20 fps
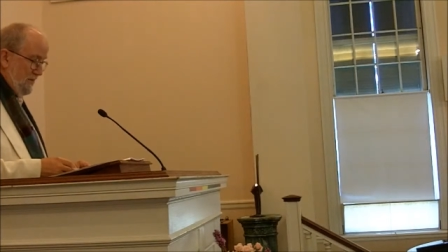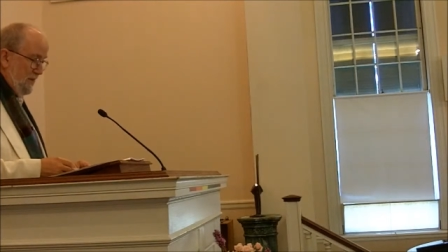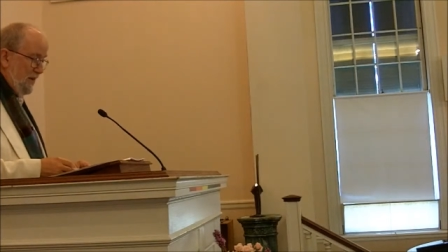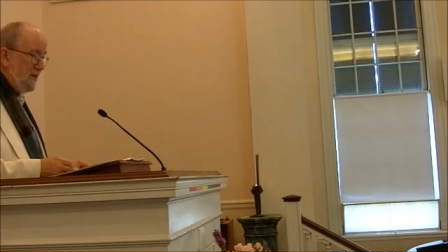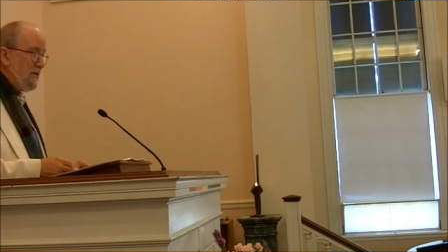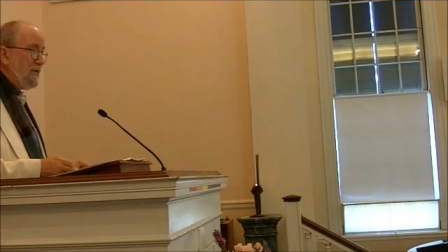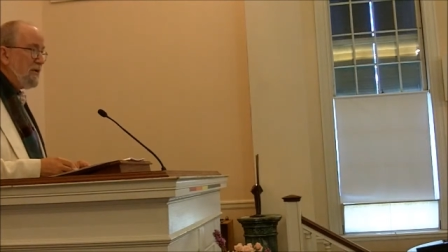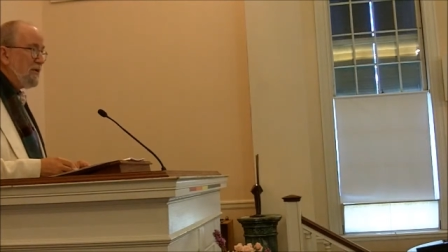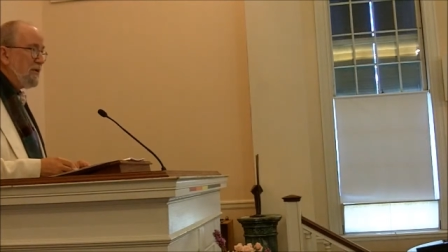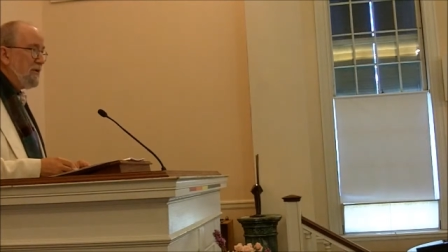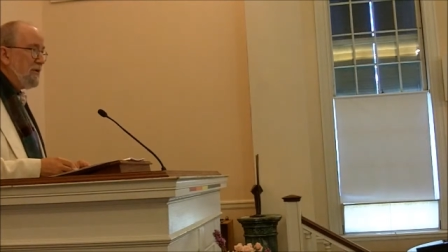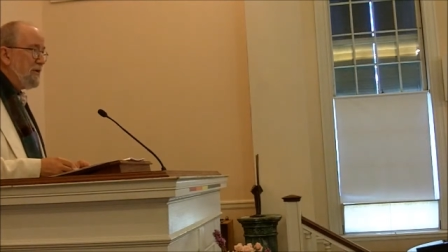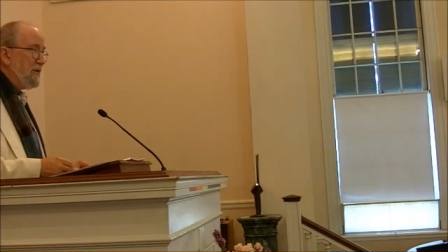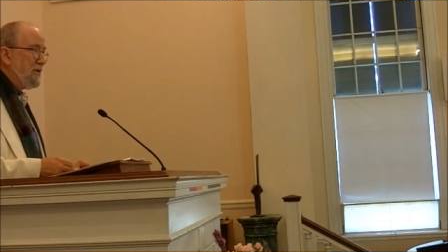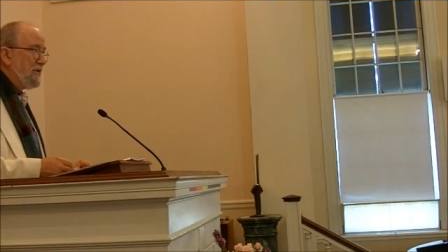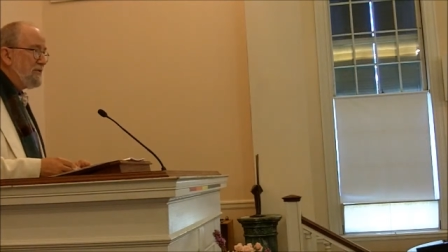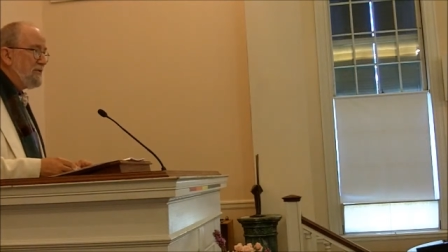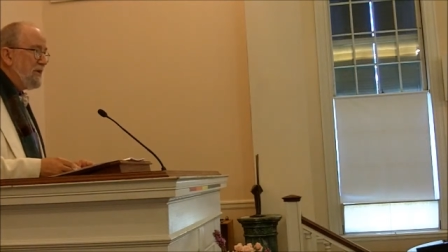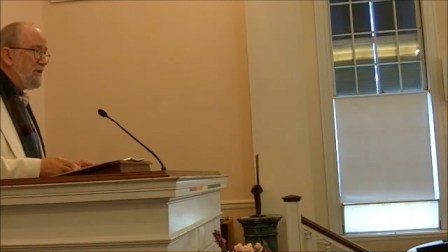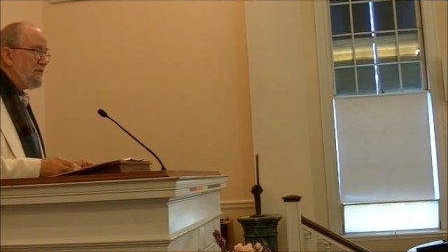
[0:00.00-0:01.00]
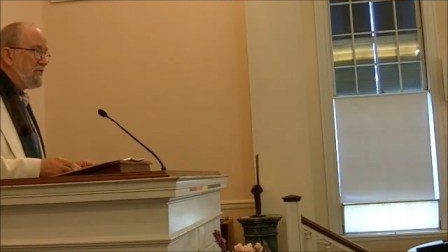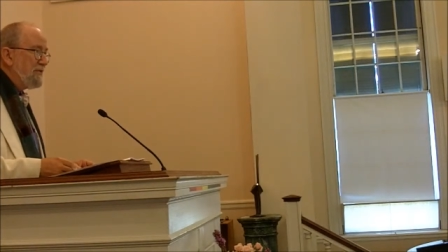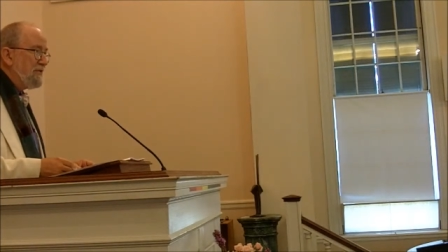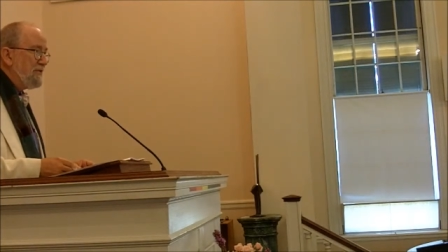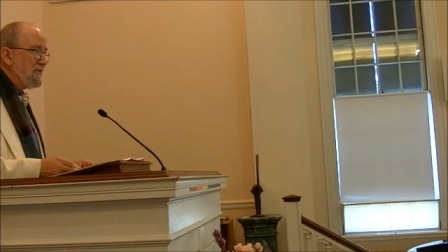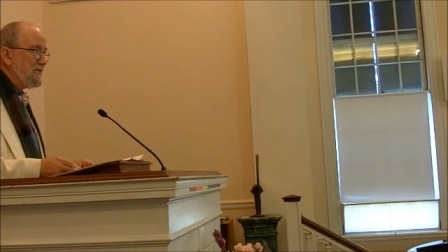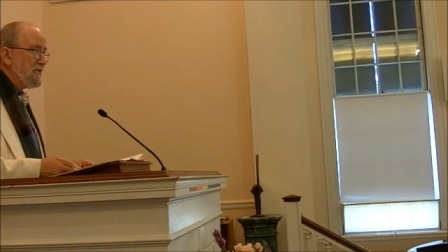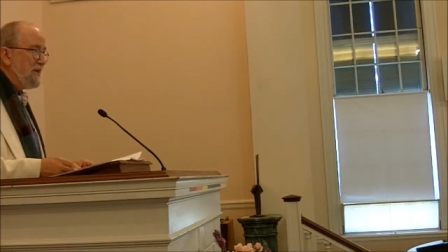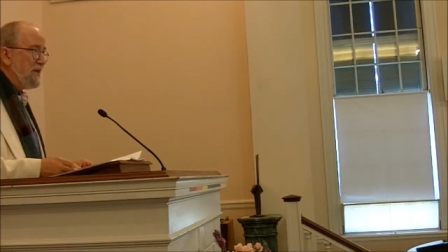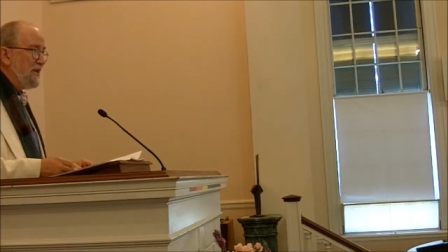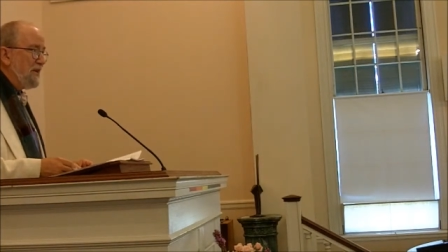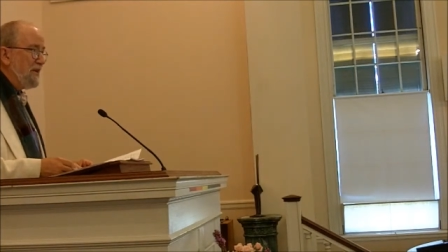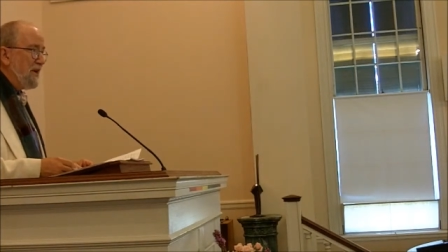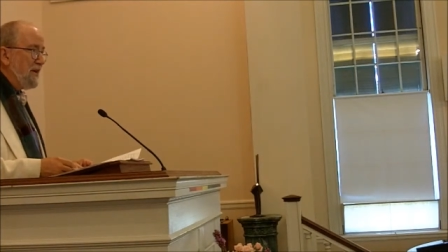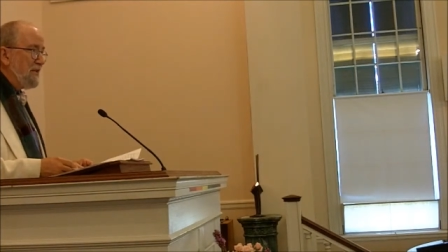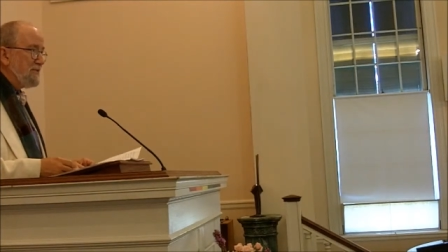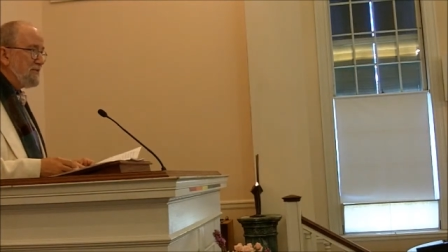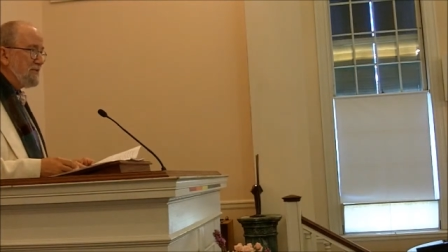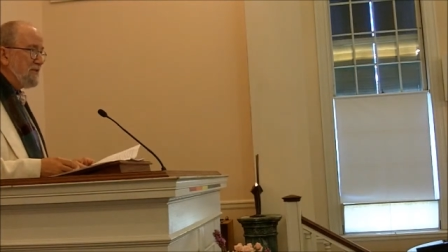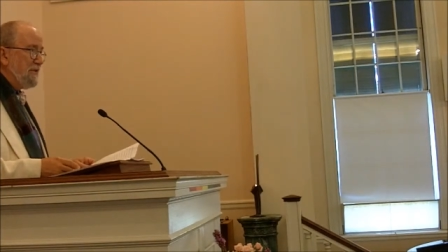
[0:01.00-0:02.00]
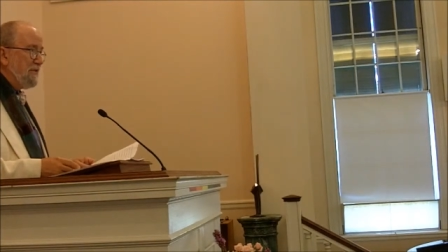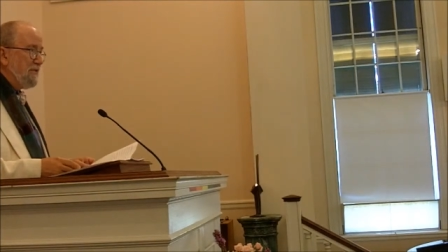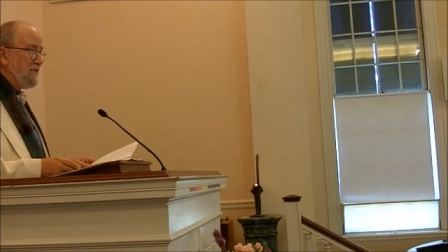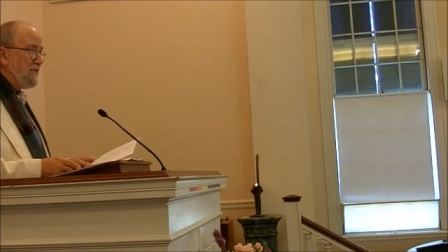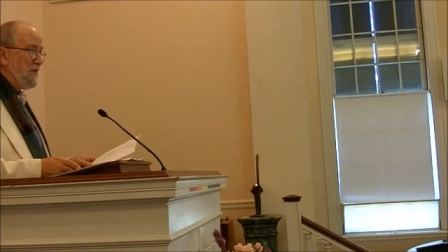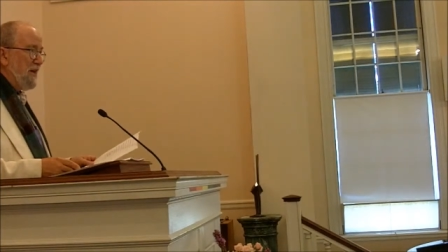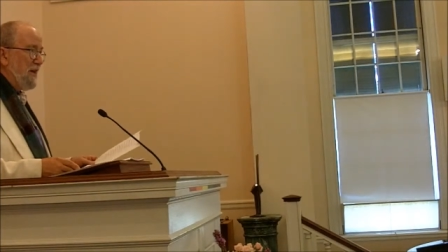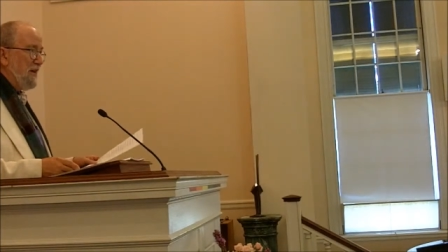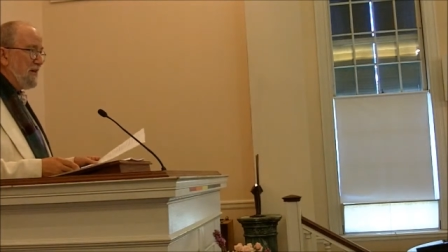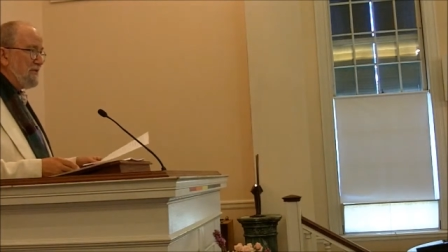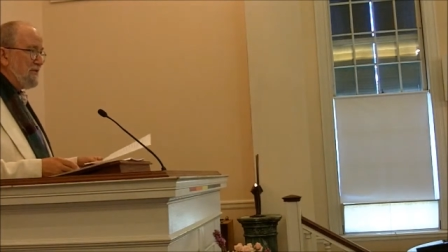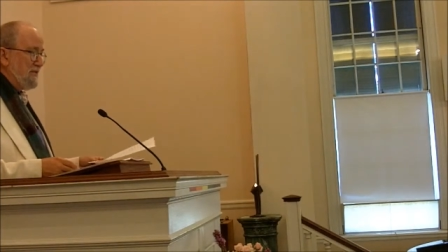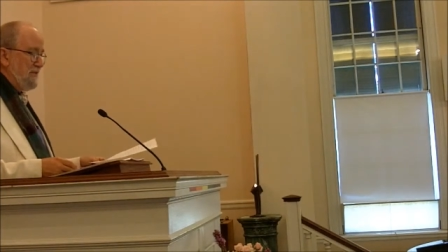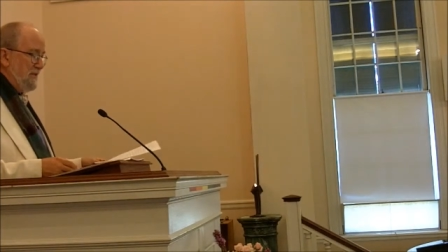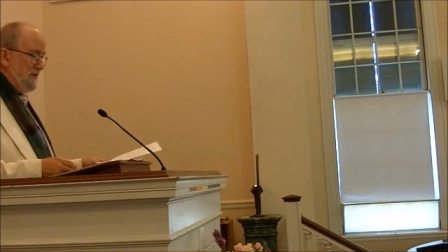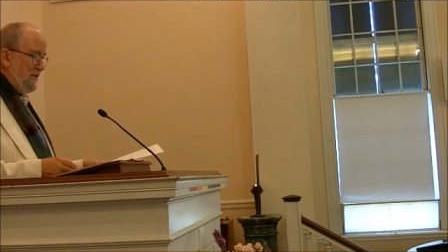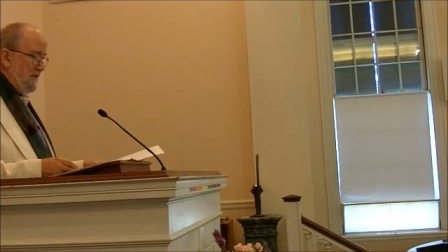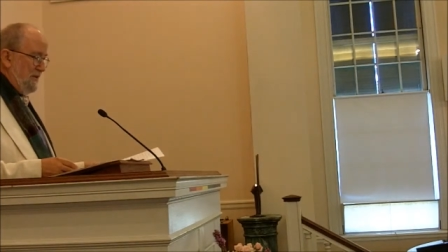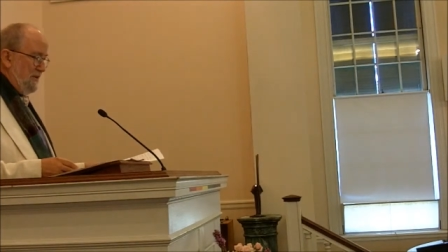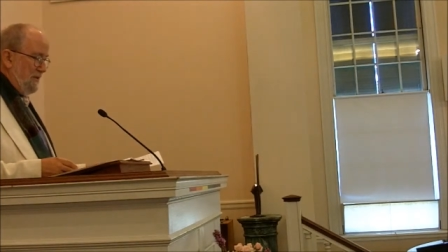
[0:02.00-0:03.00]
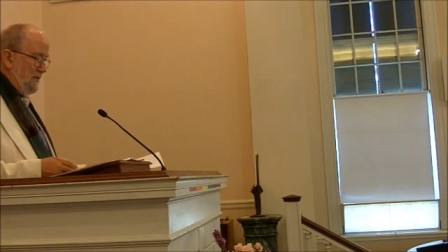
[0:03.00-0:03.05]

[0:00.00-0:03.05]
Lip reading: and you can hear Jefferson saying, "Not so fast there."